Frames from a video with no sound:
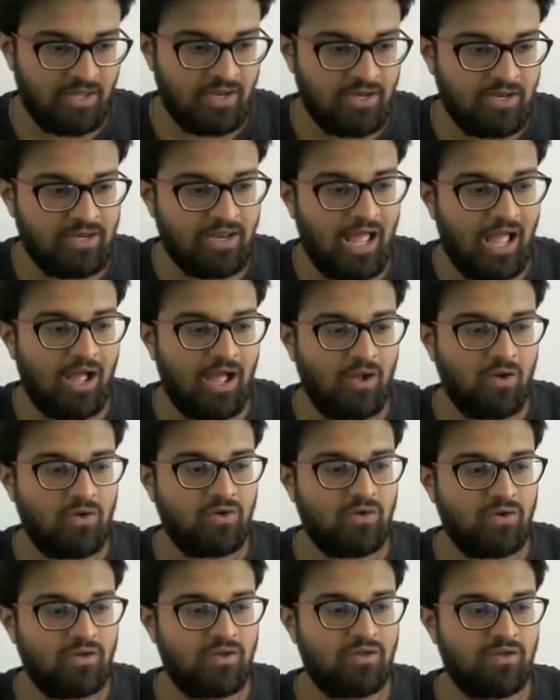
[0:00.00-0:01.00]

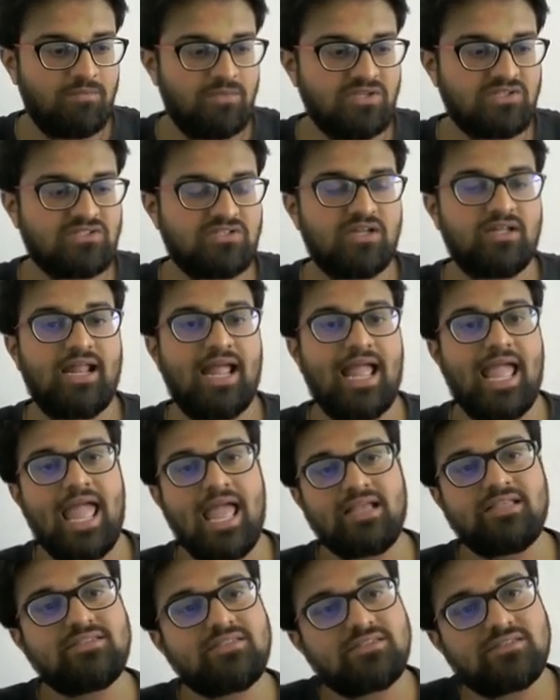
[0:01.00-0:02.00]
Now Mister
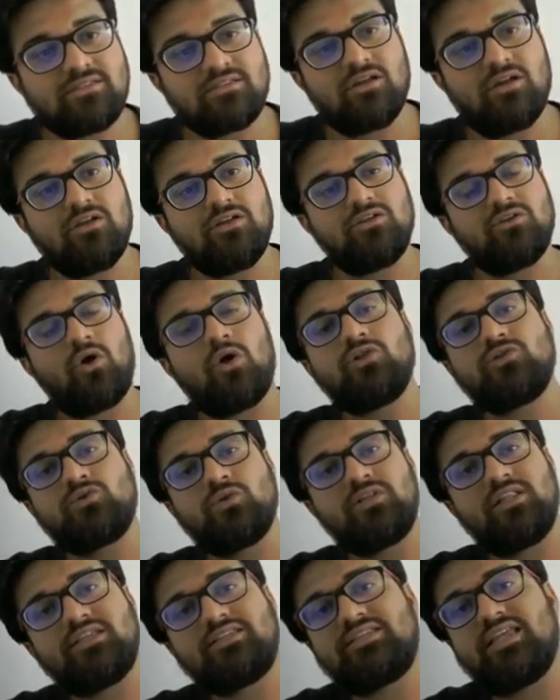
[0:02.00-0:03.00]
X is also
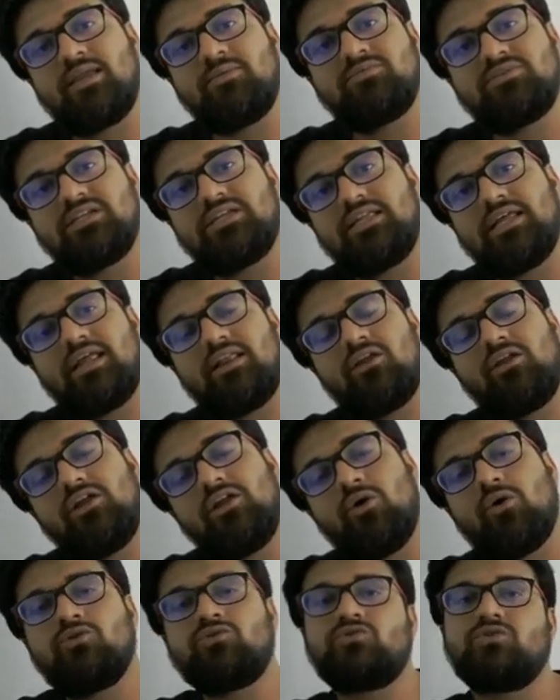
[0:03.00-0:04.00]
in the same city and he
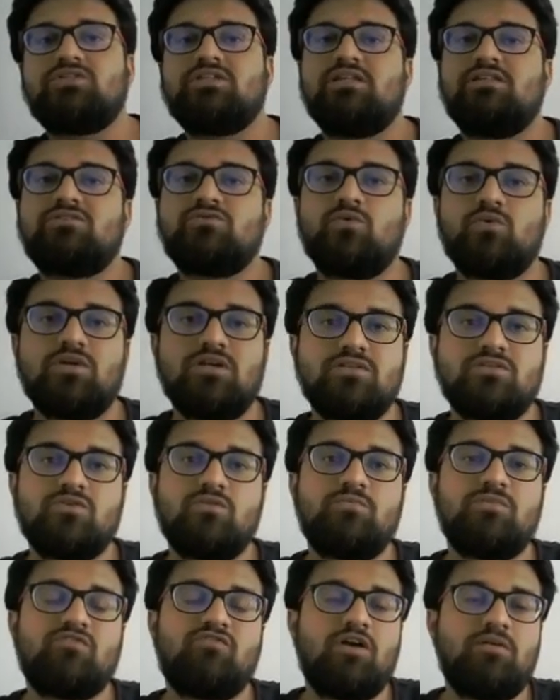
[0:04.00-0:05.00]
also sells cookies. So
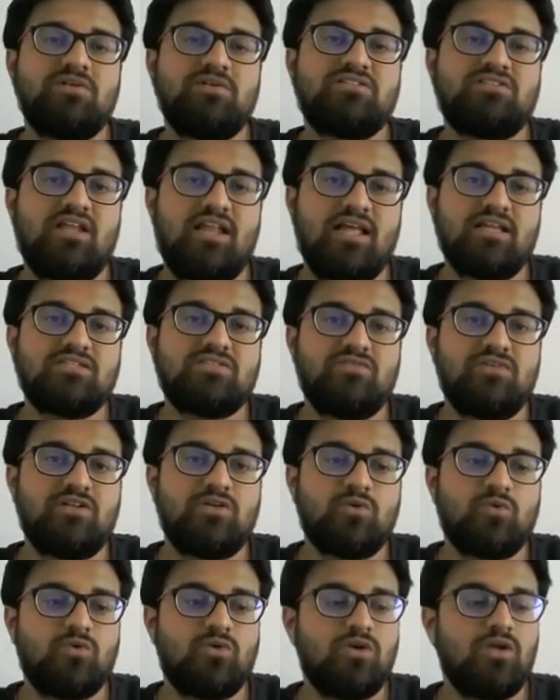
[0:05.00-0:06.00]
what Mister X
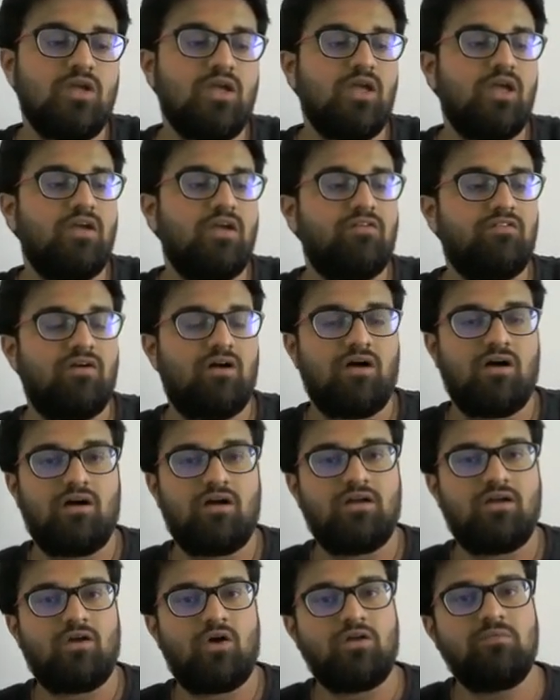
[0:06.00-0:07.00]
will do, uh,
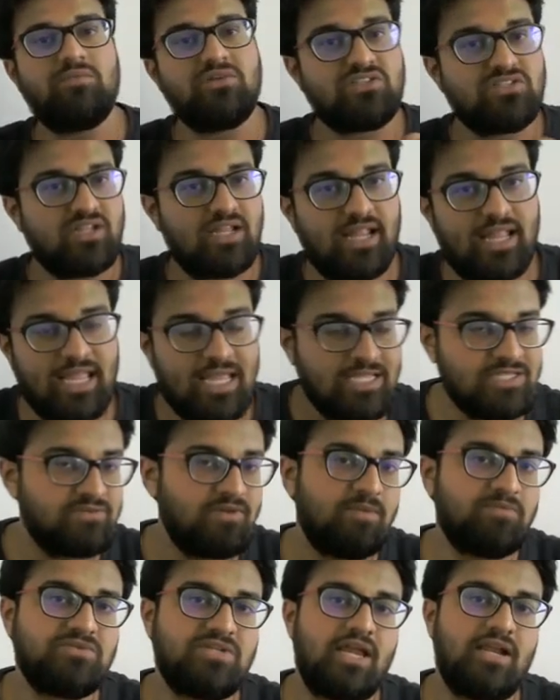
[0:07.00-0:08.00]
on Mister A's
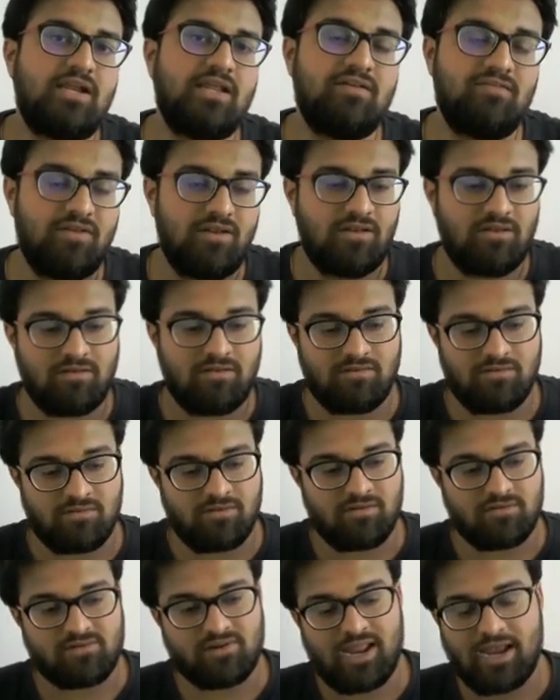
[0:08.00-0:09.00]
website he will
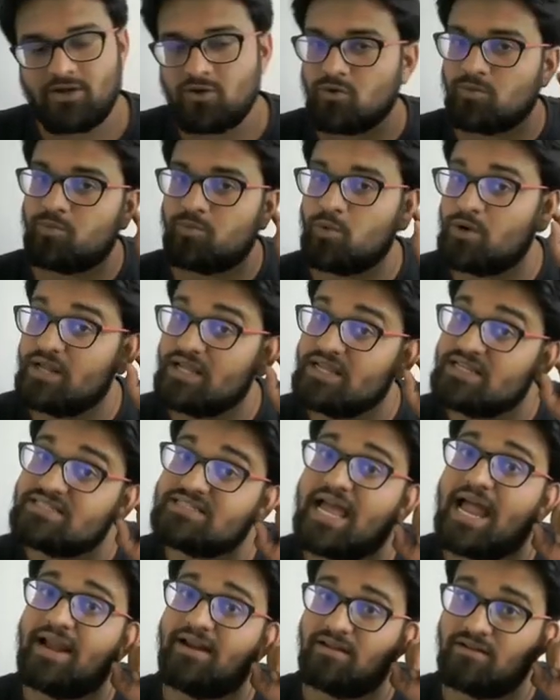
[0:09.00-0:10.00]
uh, try to put his
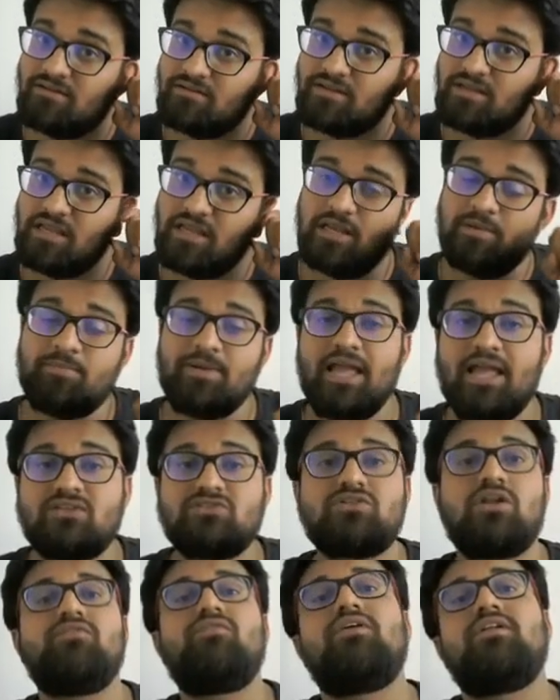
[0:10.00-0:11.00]
ad. He'll pay
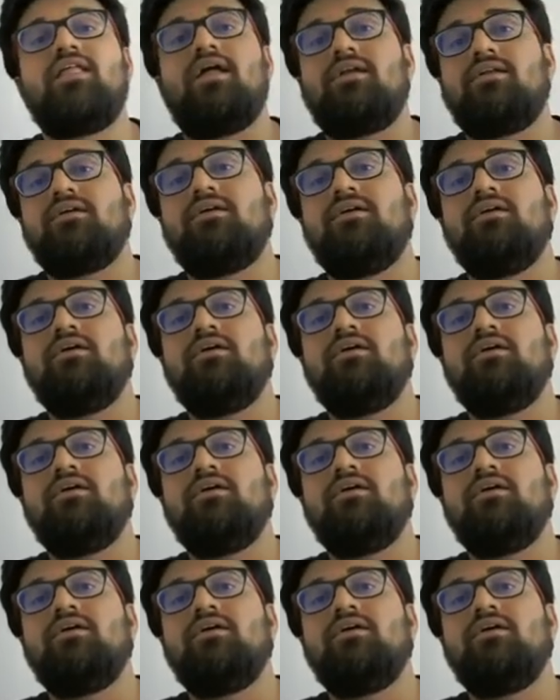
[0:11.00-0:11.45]
extra for that.